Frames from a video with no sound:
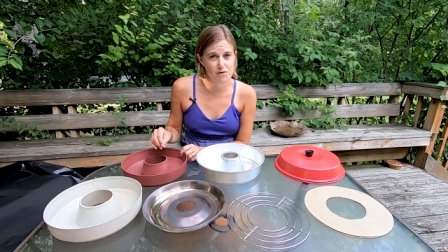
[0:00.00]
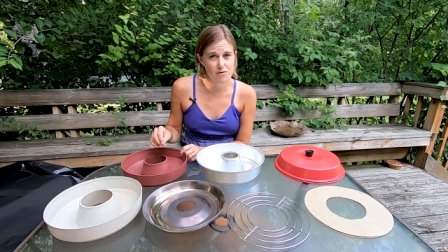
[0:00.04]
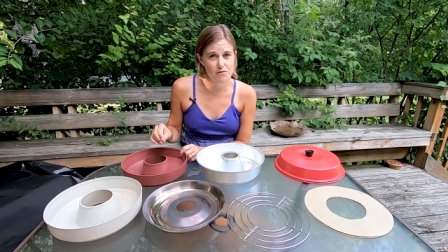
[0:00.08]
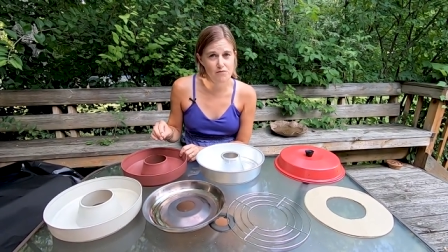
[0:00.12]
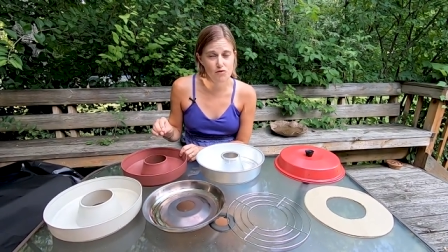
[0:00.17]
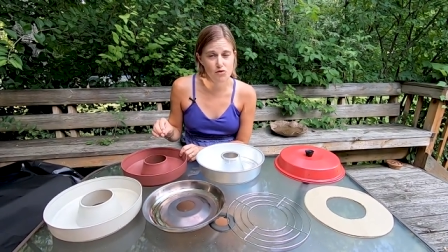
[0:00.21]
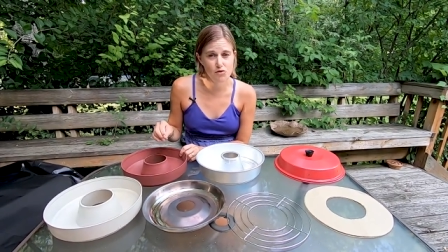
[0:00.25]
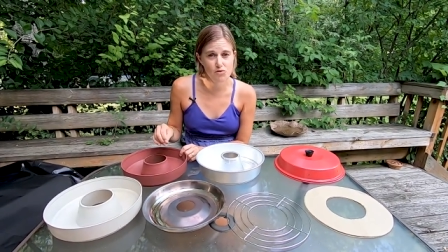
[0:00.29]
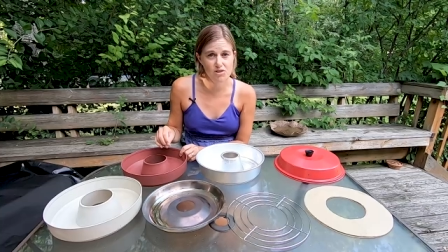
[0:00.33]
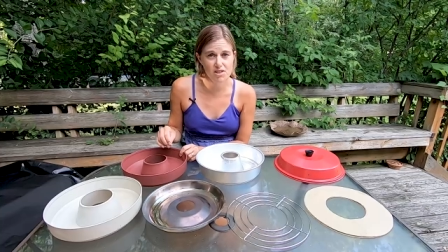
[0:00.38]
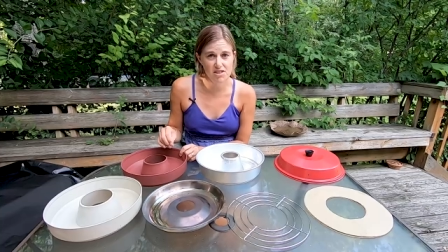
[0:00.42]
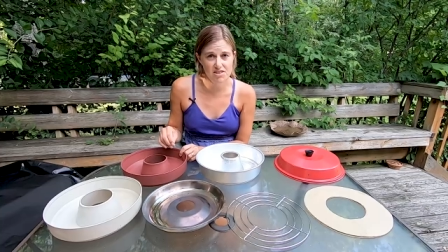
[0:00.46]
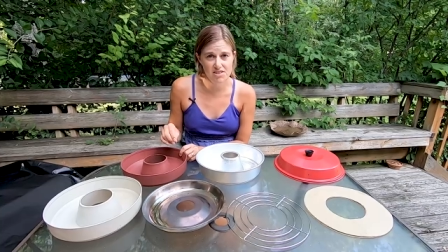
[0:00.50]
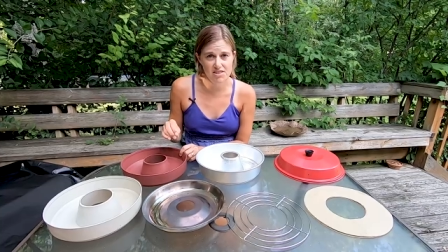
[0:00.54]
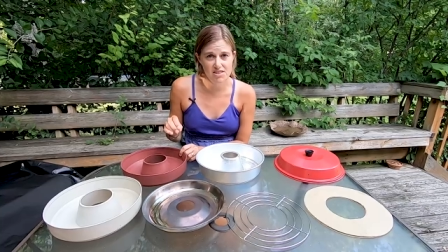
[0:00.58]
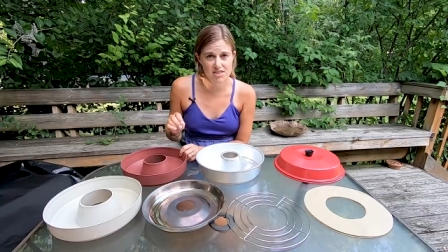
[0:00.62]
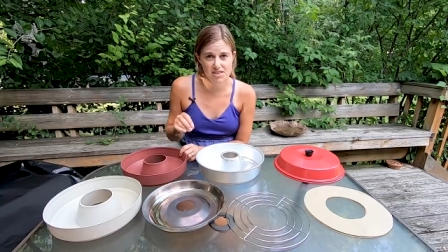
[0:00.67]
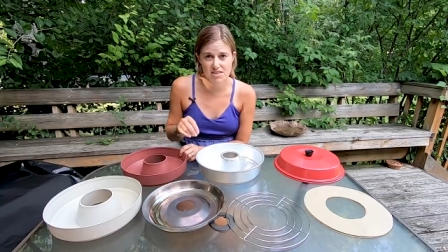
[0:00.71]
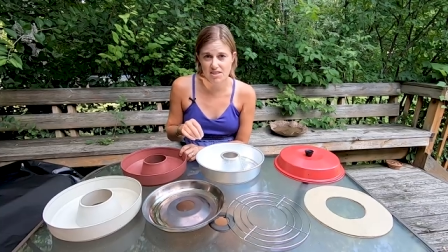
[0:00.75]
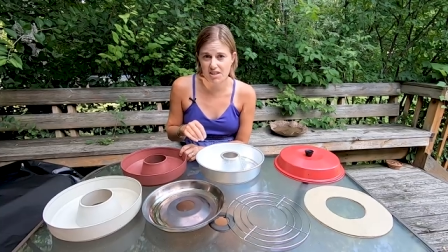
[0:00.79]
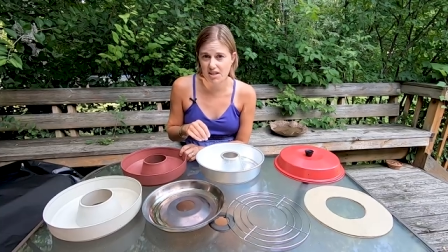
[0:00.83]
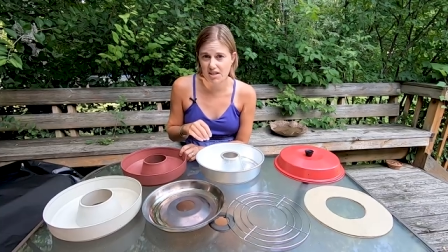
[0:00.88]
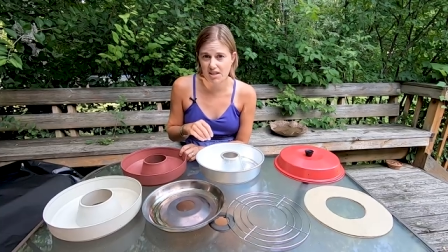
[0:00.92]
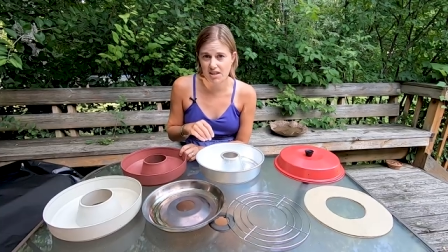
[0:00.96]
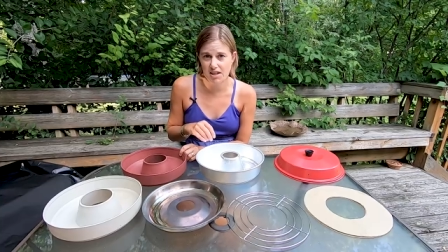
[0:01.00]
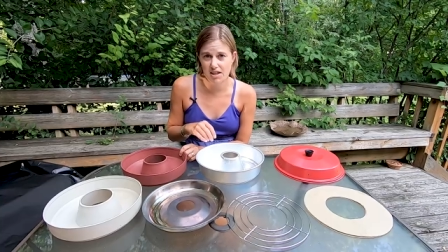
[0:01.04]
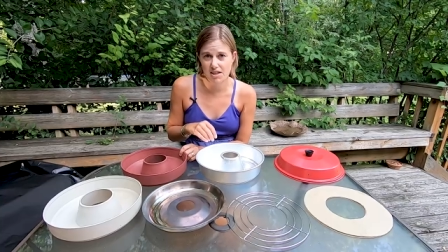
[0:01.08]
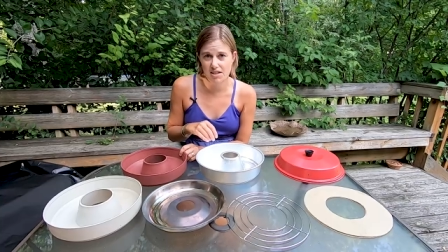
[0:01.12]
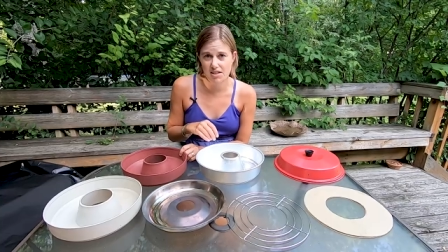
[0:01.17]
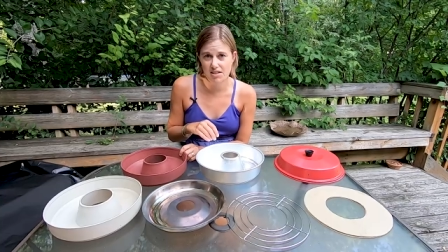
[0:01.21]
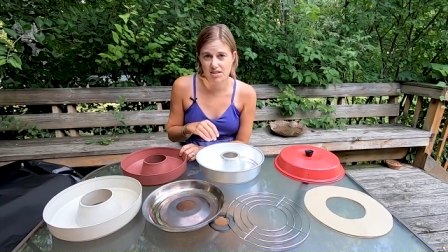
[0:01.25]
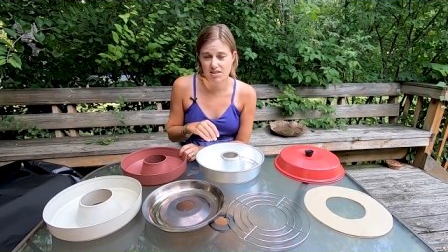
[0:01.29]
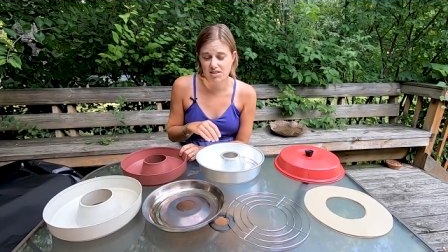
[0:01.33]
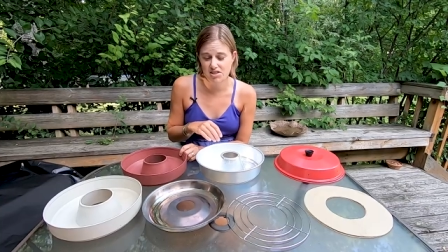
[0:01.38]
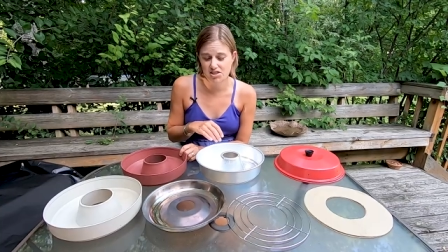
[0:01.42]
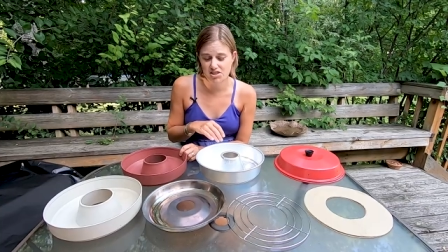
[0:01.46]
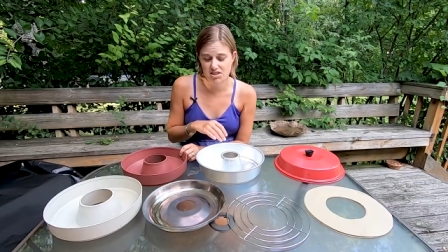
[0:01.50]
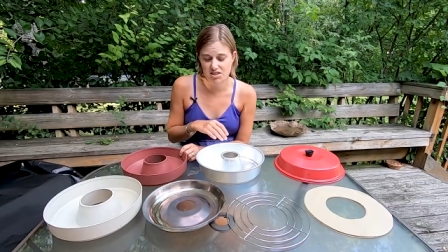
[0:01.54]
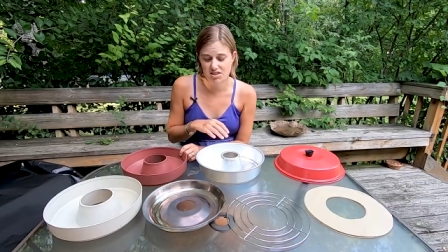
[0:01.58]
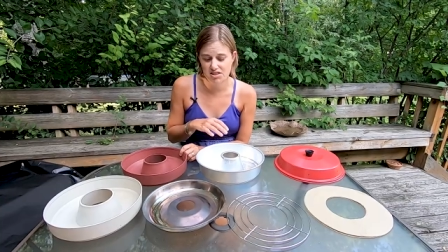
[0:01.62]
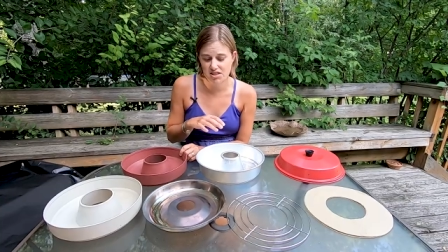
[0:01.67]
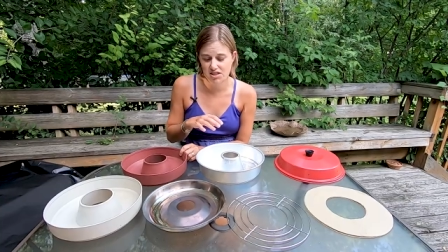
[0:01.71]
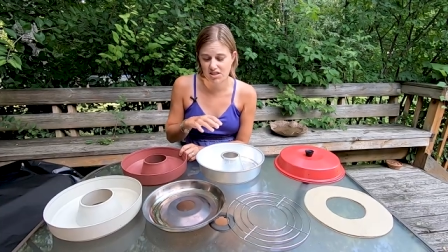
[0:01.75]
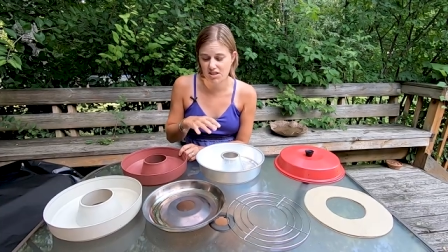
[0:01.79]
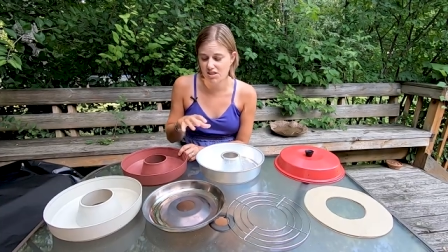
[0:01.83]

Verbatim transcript: the food doesn't stick and it's just